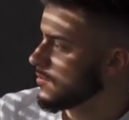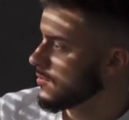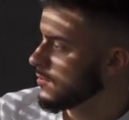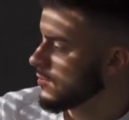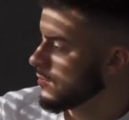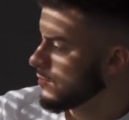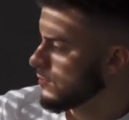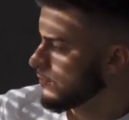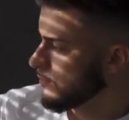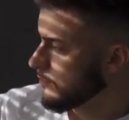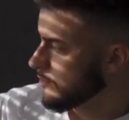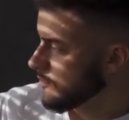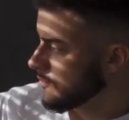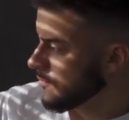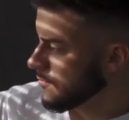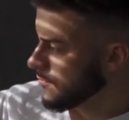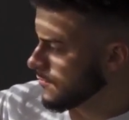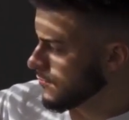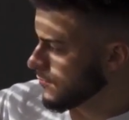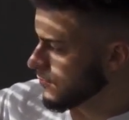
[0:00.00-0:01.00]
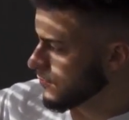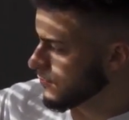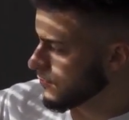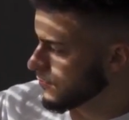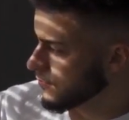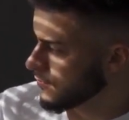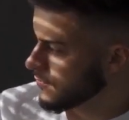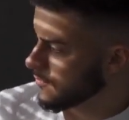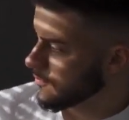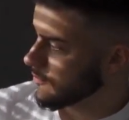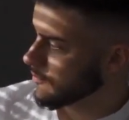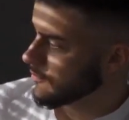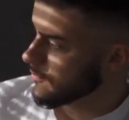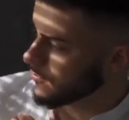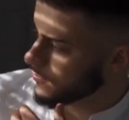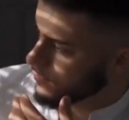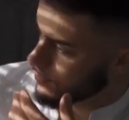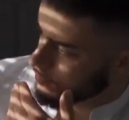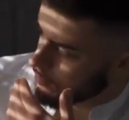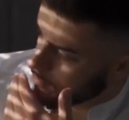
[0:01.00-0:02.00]
can be turned around into a
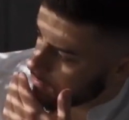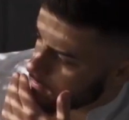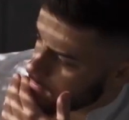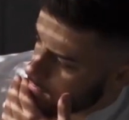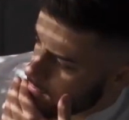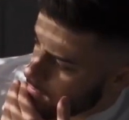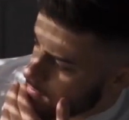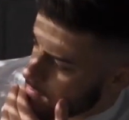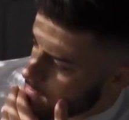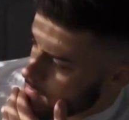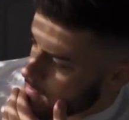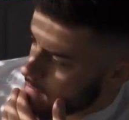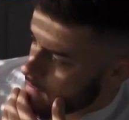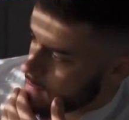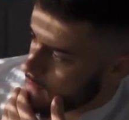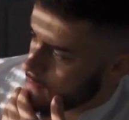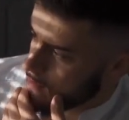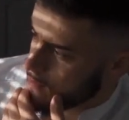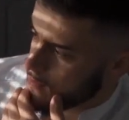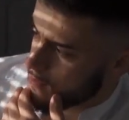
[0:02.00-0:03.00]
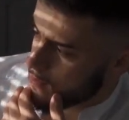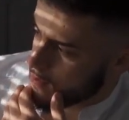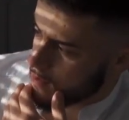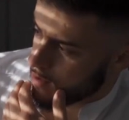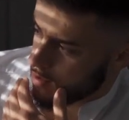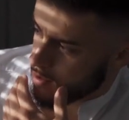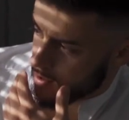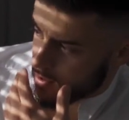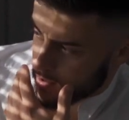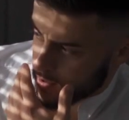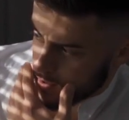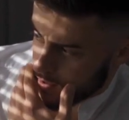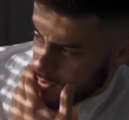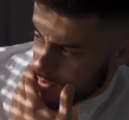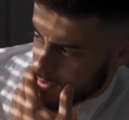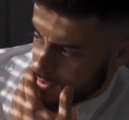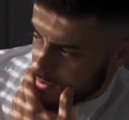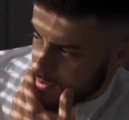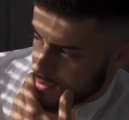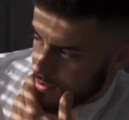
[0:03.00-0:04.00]
positive life experience, one full
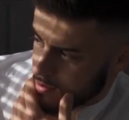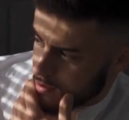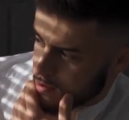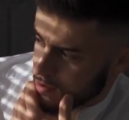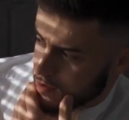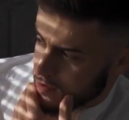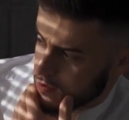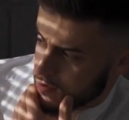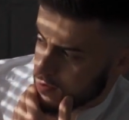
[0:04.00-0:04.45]
of growth and